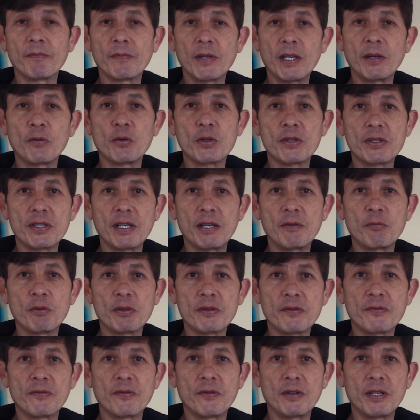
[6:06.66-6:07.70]
It was
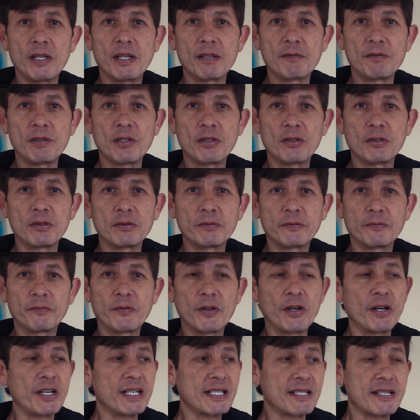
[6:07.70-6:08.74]
you know,
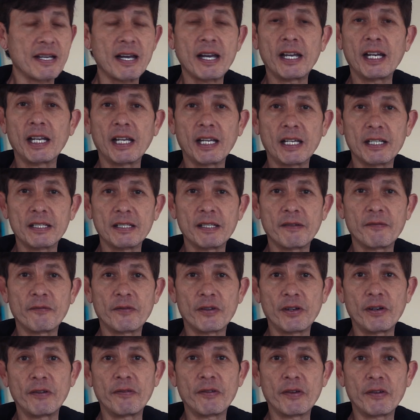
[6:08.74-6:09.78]
very exciting, and I'm
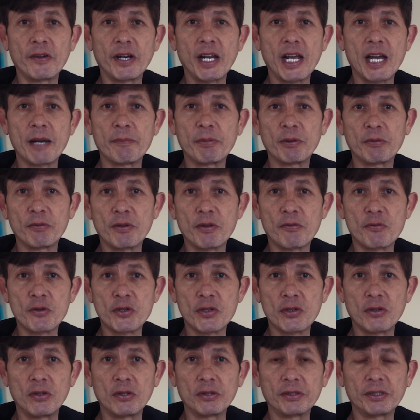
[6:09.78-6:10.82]
very, very happy with the
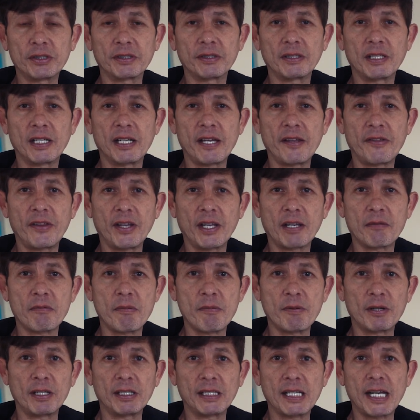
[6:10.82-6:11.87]
result. I think
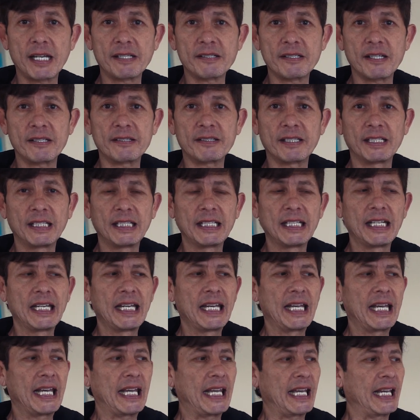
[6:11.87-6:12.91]
everybody liked it.
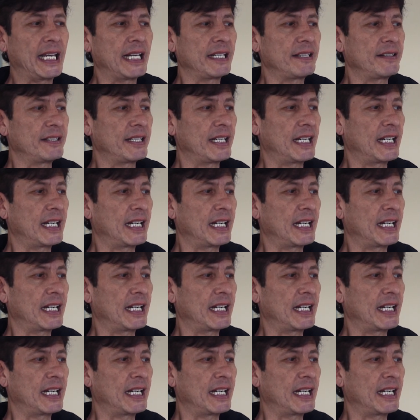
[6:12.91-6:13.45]
And